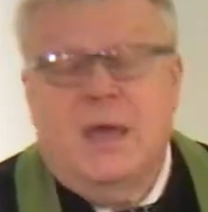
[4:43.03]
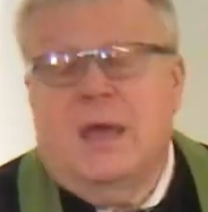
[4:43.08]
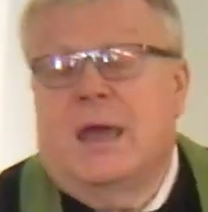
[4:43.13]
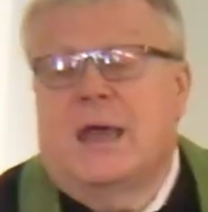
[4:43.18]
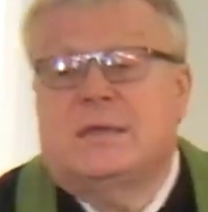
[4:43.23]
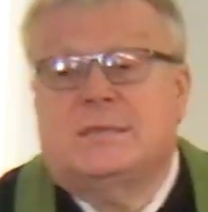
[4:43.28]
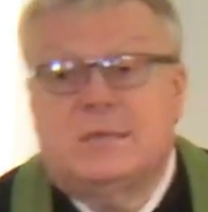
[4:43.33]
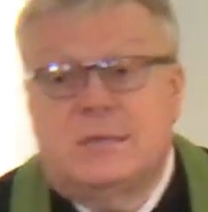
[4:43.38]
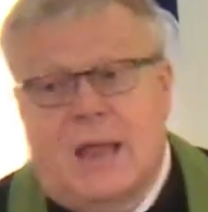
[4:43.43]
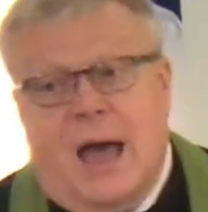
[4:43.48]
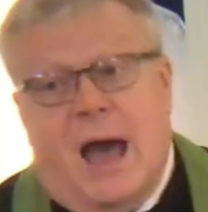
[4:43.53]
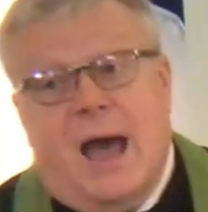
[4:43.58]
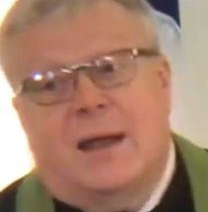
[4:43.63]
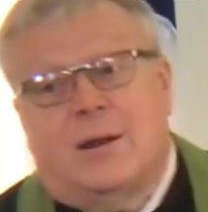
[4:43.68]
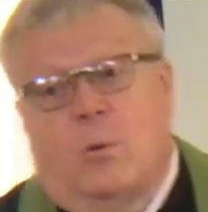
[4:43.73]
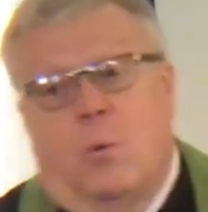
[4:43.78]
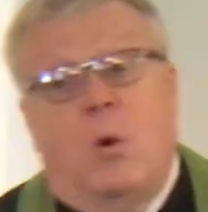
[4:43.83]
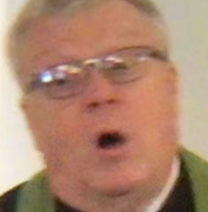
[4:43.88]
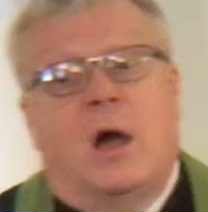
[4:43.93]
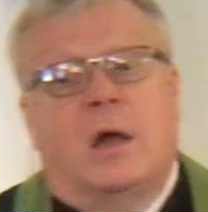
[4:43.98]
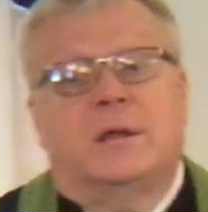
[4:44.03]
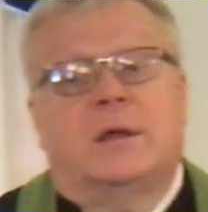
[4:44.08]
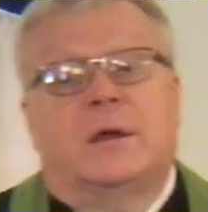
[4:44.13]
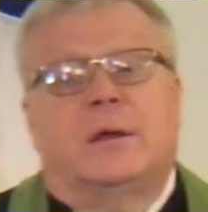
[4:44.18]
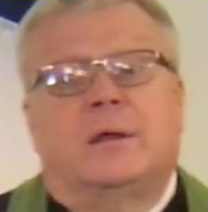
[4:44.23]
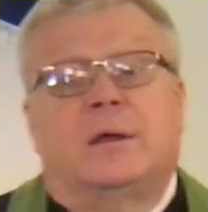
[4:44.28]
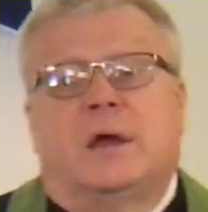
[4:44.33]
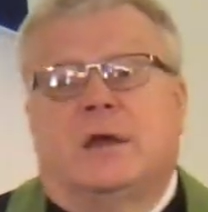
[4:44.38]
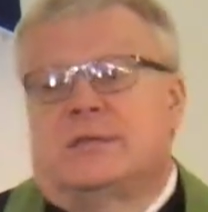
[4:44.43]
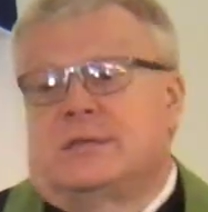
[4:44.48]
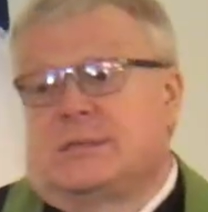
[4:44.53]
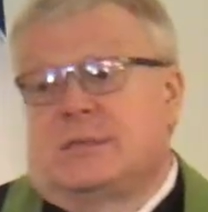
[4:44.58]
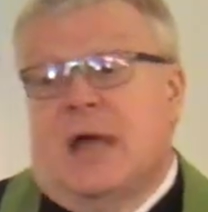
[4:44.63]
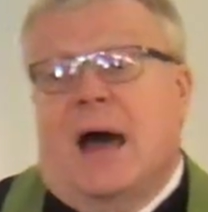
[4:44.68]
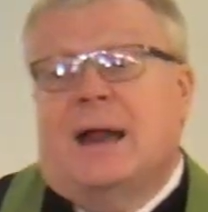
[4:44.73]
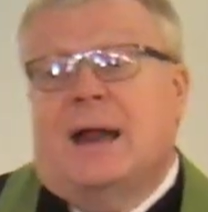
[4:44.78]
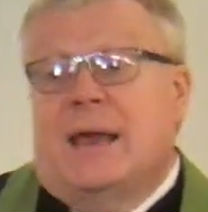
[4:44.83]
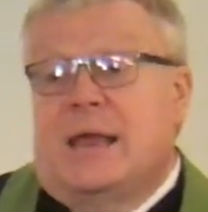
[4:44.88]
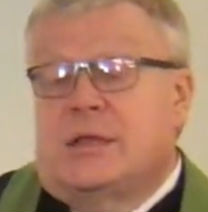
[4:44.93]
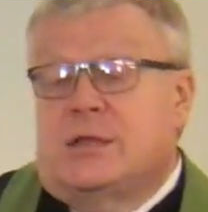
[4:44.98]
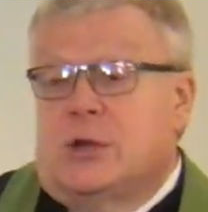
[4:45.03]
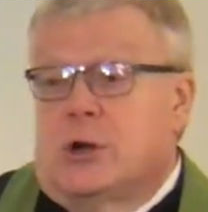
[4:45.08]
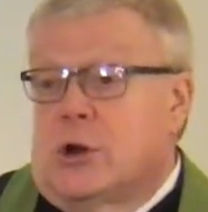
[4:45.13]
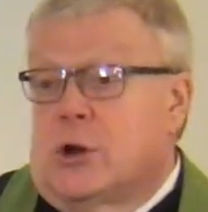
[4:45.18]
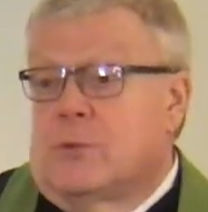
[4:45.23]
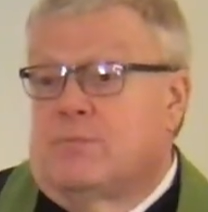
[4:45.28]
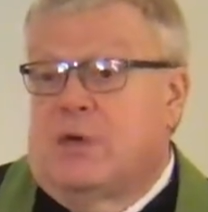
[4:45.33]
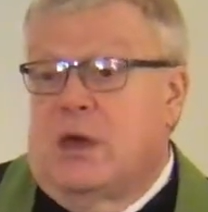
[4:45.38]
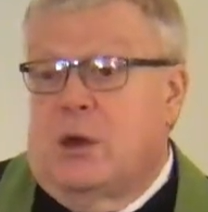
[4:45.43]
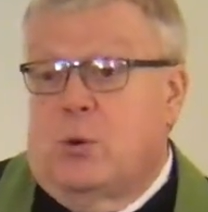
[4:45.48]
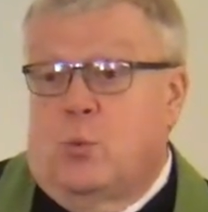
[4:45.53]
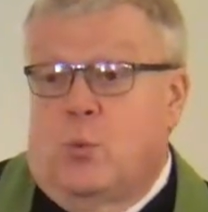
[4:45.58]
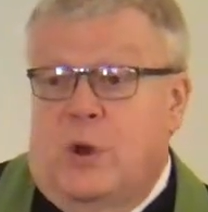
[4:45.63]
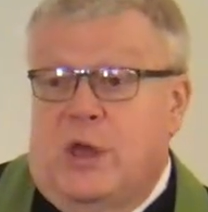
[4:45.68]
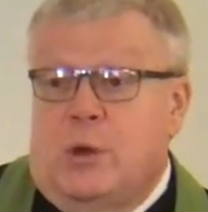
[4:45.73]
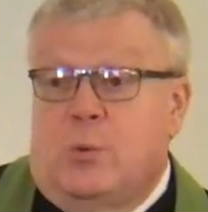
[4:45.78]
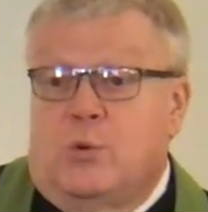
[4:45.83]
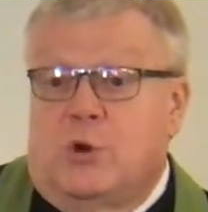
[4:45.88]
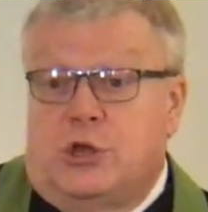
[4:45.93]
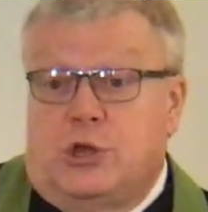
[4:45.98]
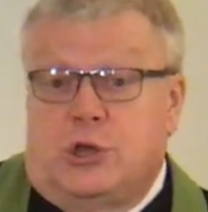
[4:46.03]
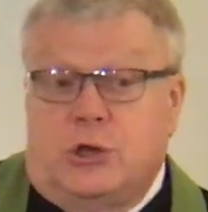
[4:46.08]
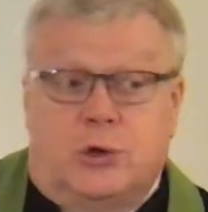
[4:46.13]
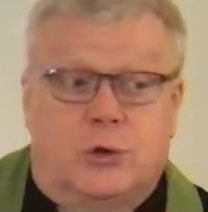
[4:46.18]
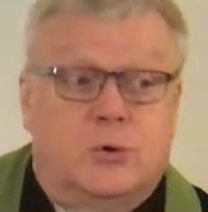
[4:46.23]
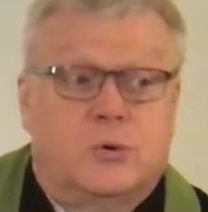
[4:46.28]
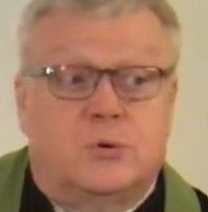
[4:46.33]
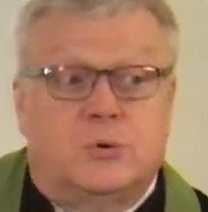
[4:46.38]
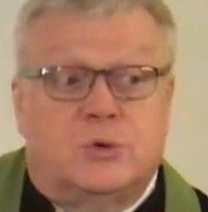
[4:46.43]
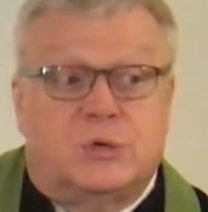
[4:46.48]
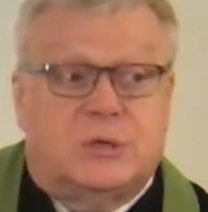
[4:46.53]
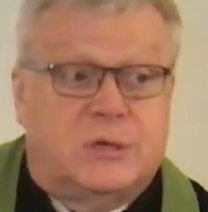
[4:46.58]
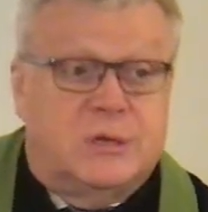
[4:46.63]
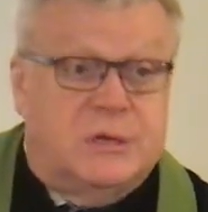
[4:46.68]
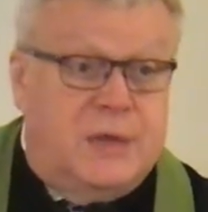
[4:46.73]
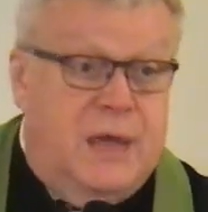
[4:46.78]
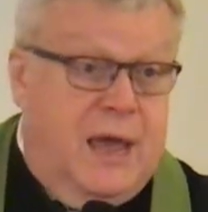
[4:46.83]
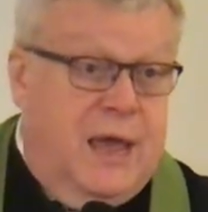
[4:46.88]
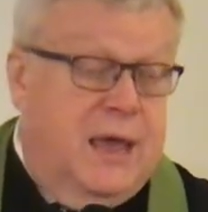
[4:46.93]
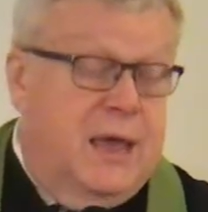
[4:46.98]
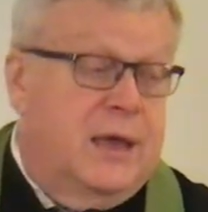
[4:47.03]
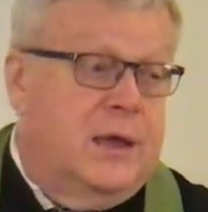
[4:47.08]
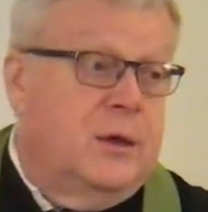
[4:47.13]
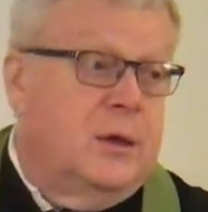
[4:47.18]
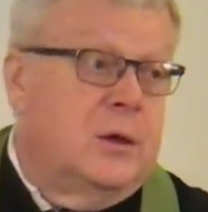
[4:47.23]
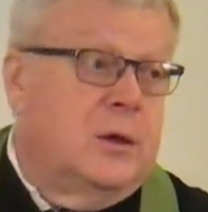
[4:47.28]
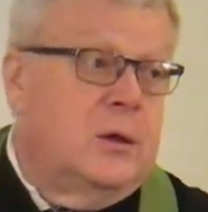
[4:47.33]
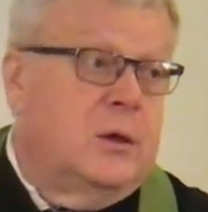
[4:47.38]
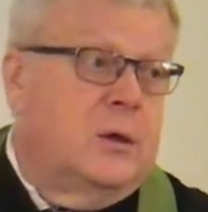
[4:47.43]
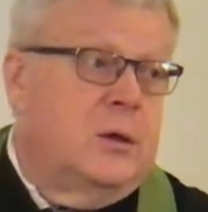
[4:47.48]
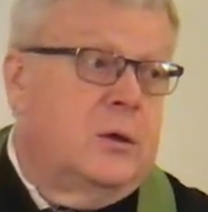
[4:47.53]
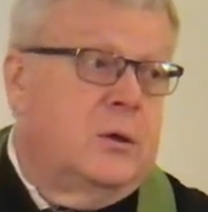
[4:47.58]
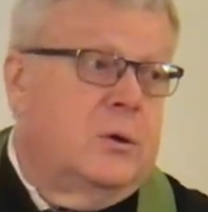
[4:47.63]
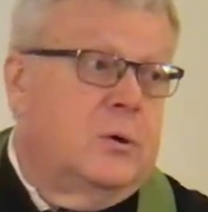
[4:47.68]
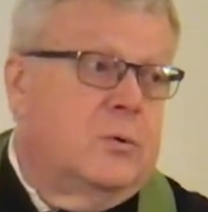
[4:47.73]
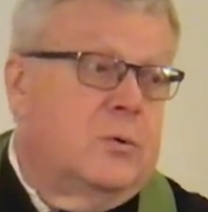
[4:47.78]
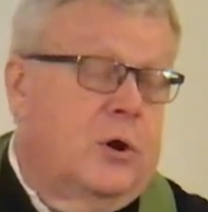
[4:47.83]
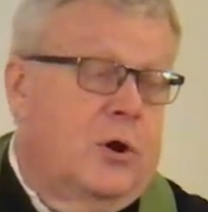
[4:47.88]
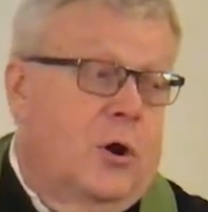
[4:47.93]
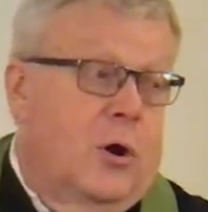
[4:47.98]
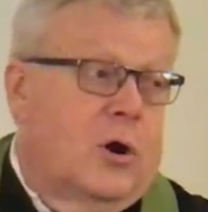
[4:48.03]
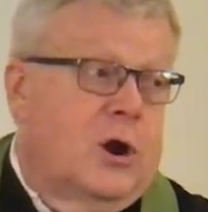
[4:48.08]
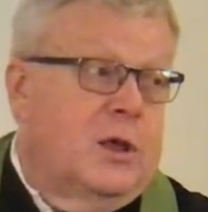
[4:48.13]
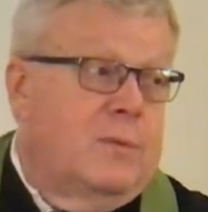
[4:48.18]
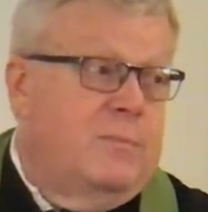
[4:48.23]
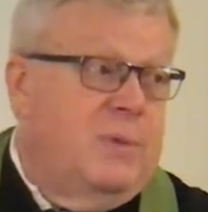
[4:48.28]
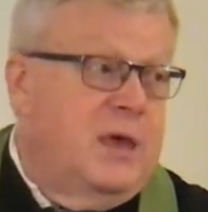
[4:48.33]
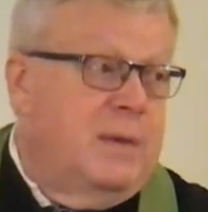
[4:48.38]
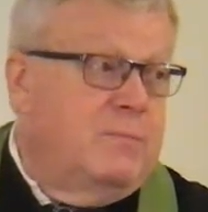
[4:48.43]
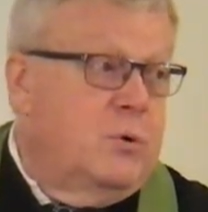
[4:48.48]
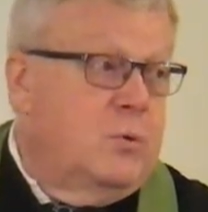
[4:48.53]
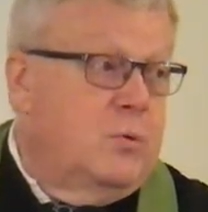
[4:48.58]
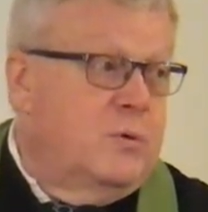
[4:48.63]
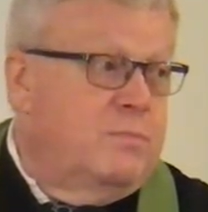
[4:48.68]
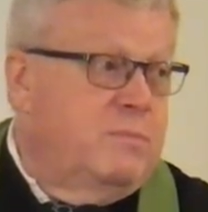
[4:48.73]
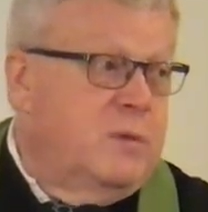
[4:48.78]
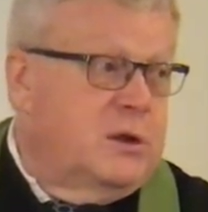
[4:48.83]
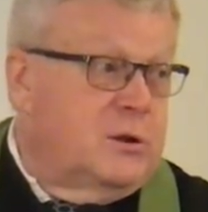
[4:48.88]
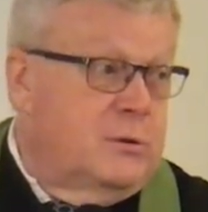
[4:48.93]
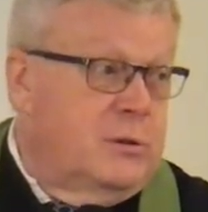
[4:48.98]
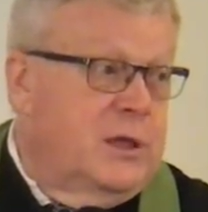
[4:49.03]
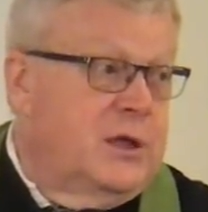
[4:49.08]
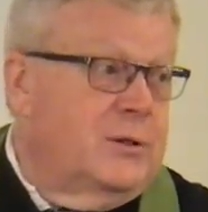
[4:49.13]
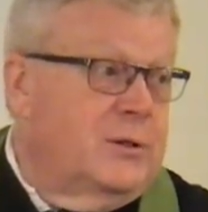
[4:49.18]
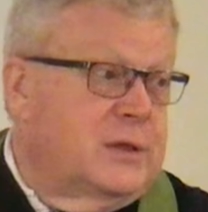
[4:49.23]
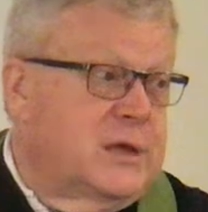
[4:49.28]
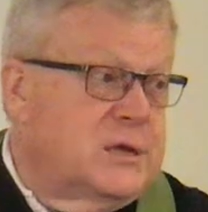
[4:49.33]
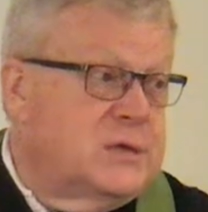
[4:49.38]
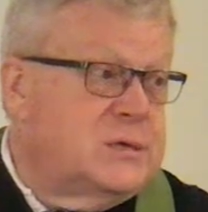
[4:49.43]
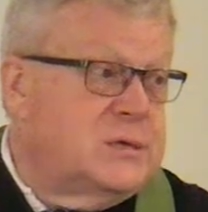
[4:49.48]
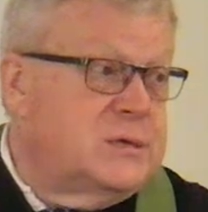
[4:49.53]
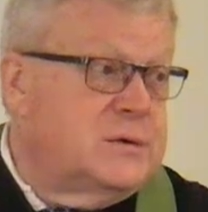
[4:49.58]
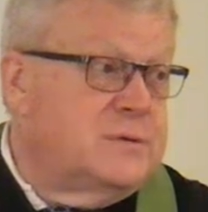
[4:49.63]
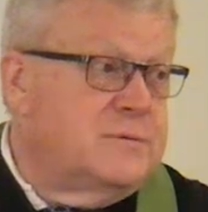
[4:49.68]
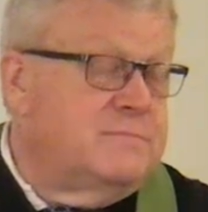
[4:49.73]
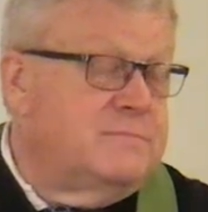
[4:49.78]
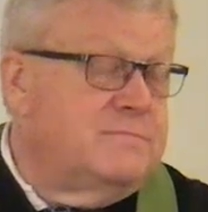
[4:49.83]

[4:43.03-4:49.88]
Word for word: It's not what it's not a term that we would use today regarding people with mental illness.